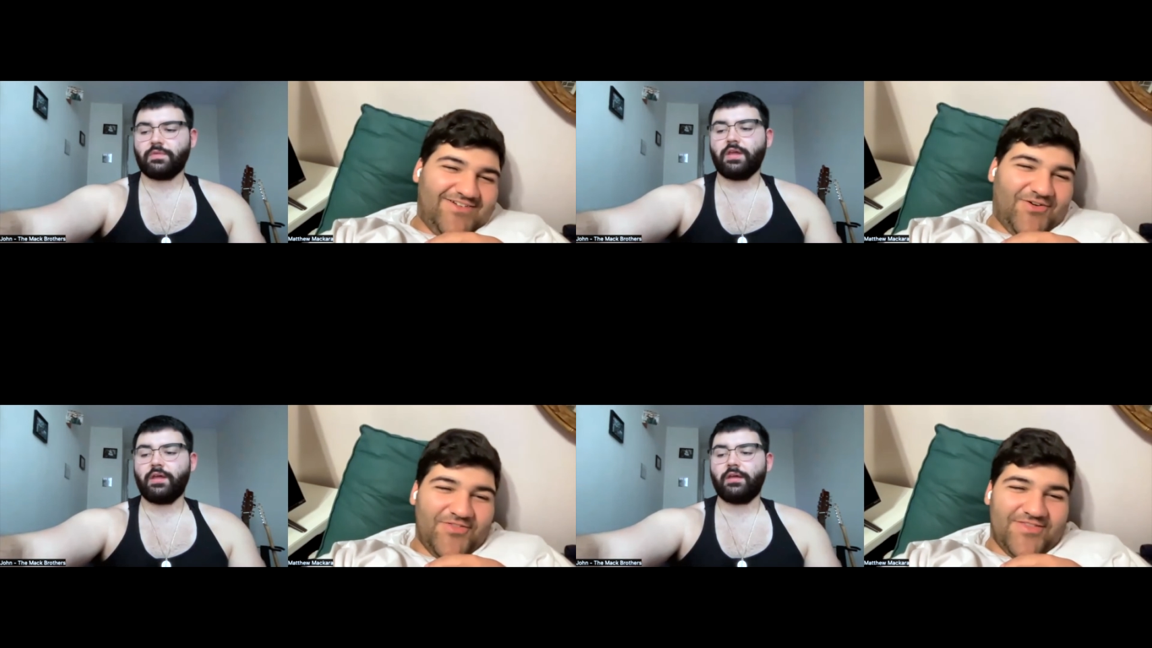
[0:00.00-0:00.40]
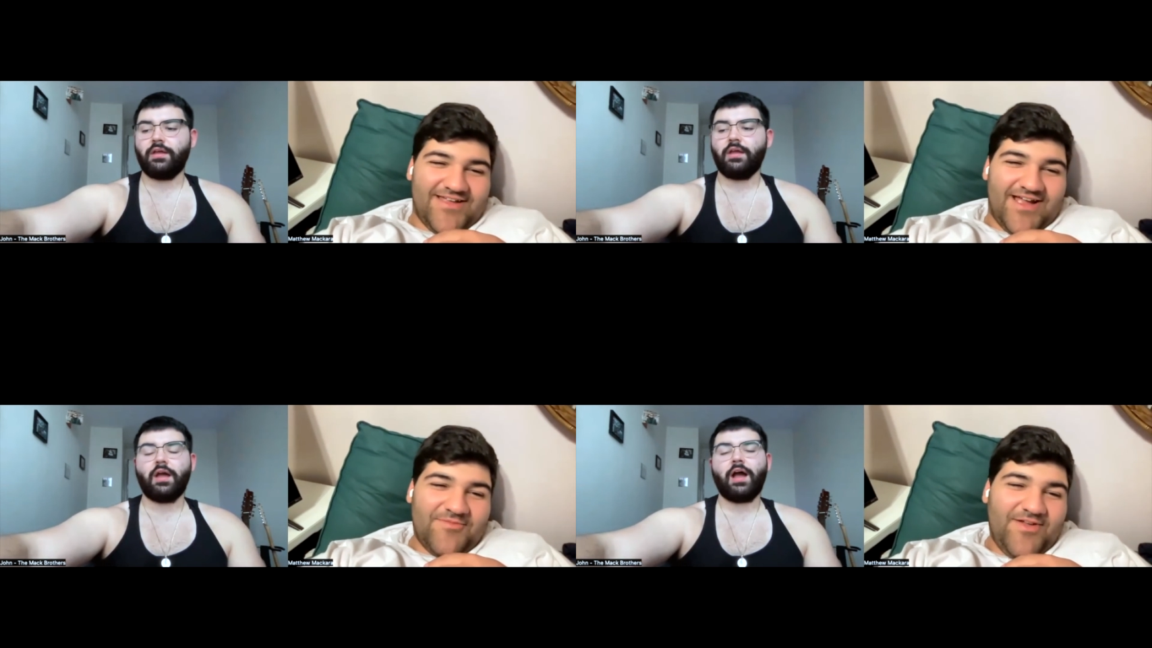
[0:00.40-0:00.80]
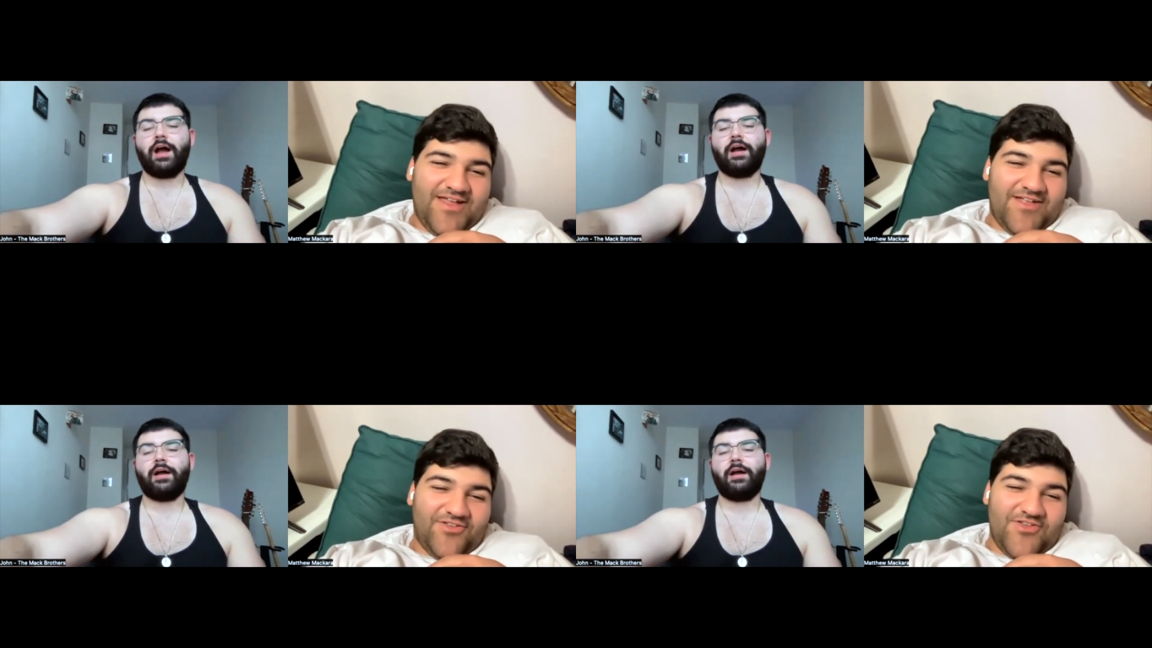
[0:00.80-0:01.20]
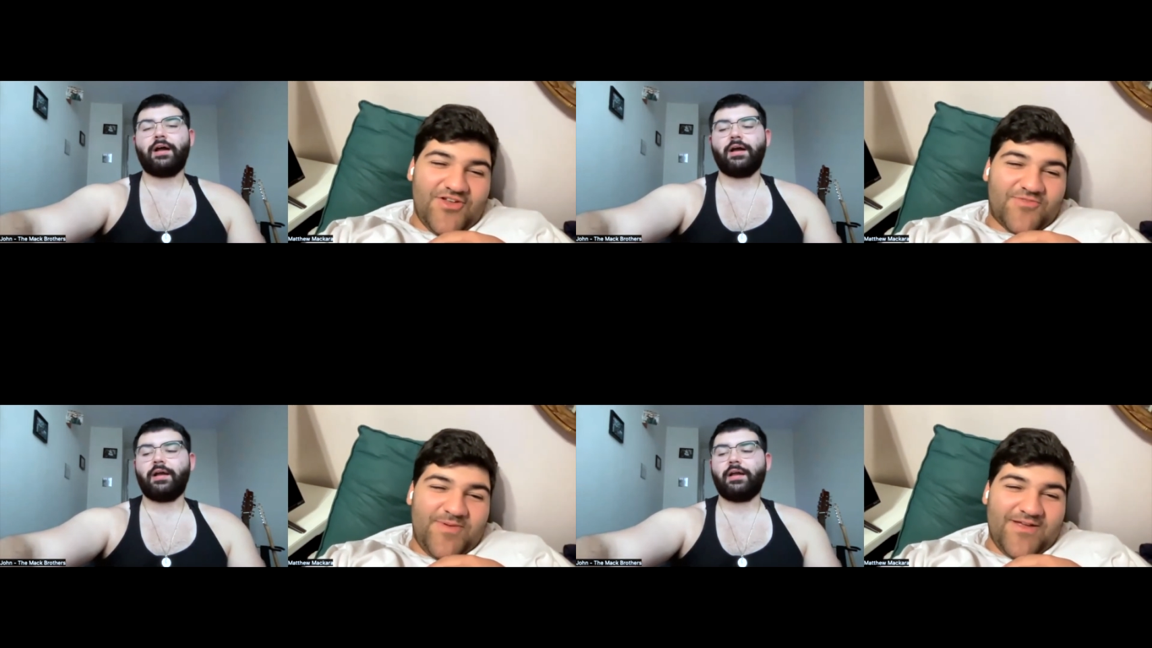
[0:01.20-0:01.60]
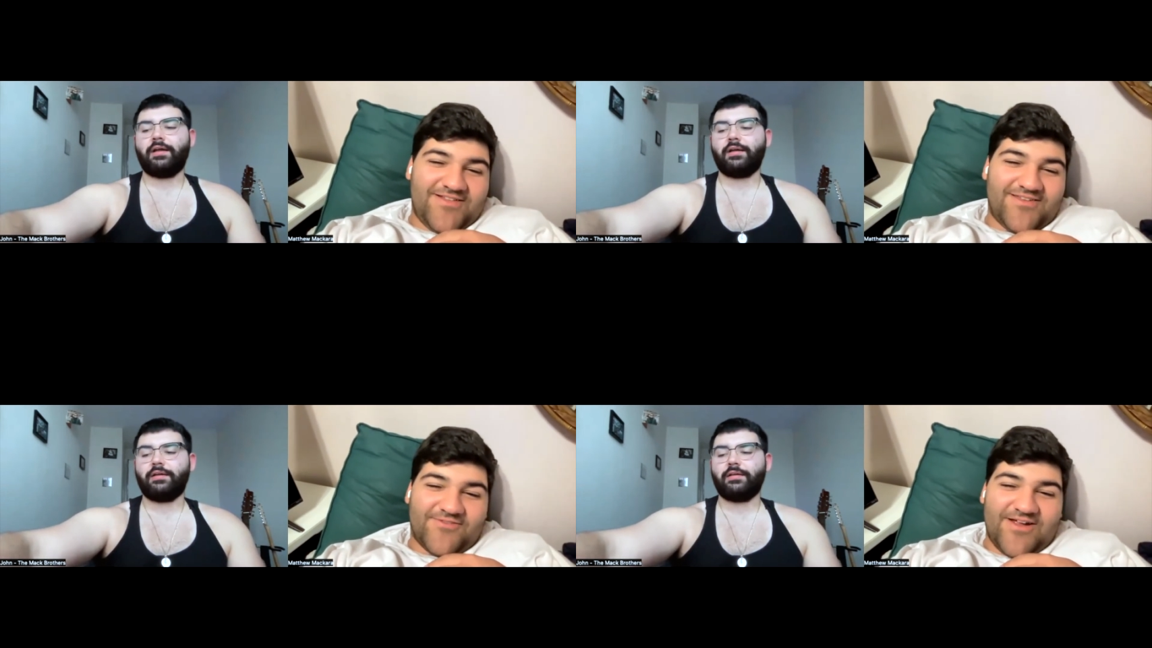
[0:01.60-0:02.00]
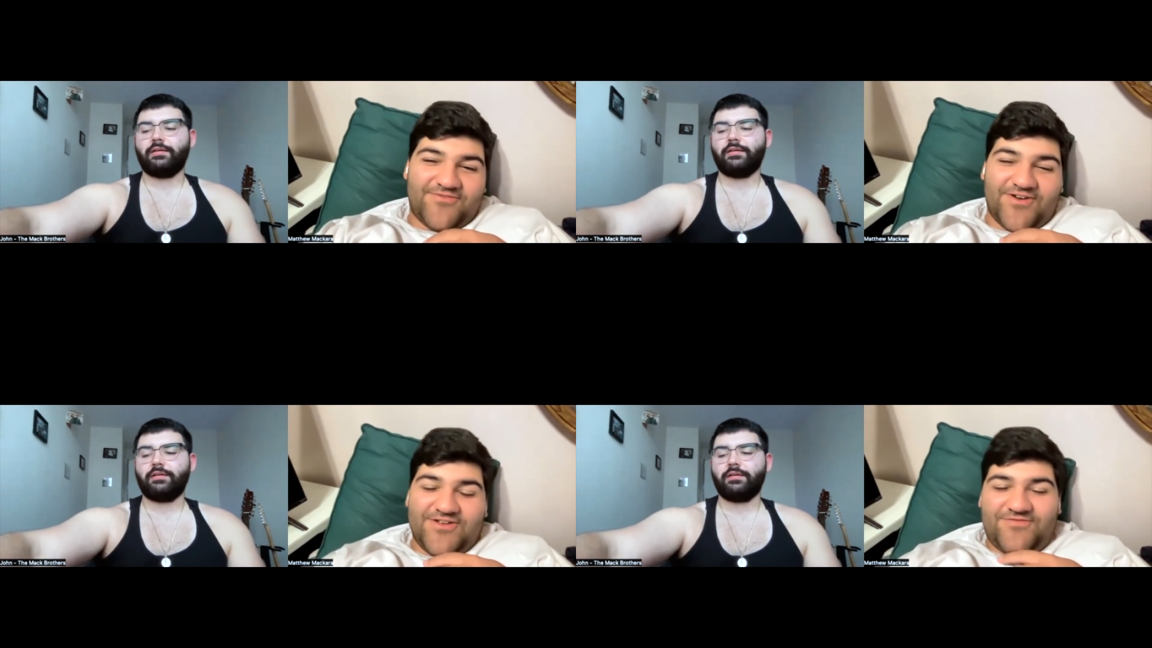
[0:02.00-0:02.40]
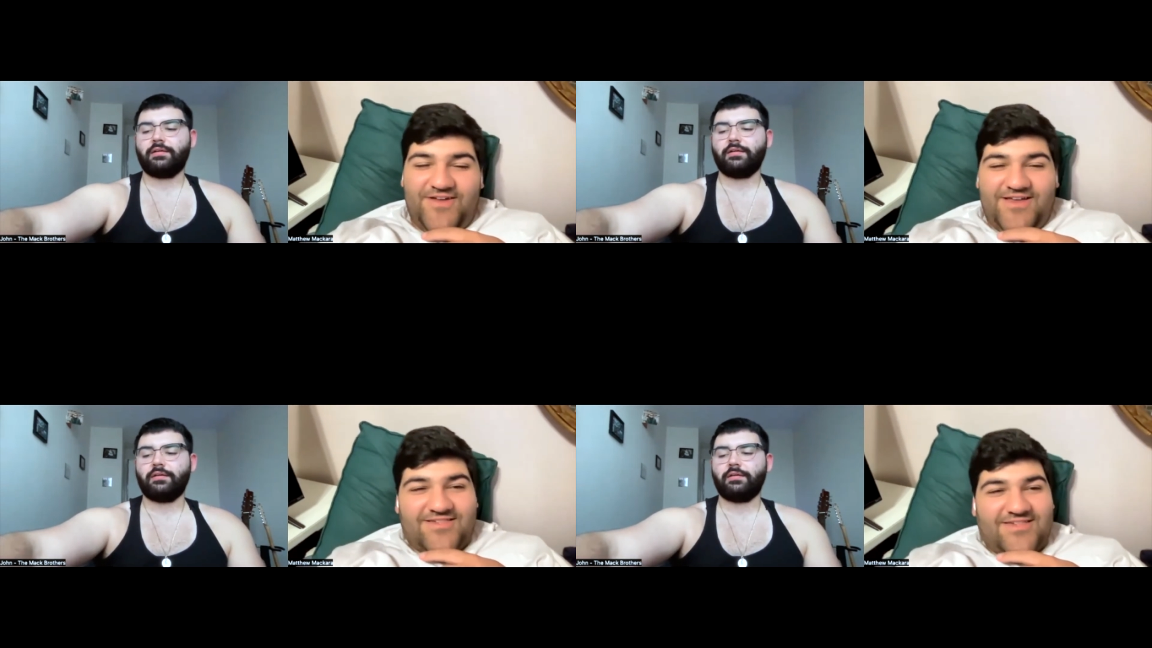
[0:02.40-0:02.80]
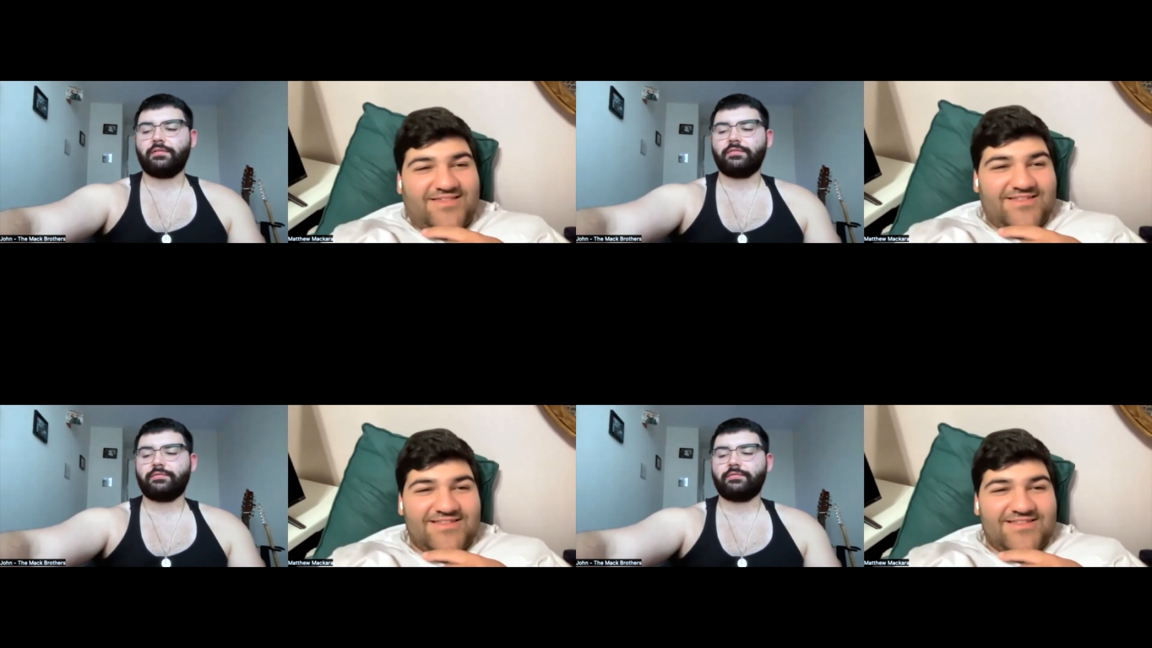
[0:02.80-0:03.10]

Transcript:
Speaker 1: yeah all the time until you experience it right in front of your face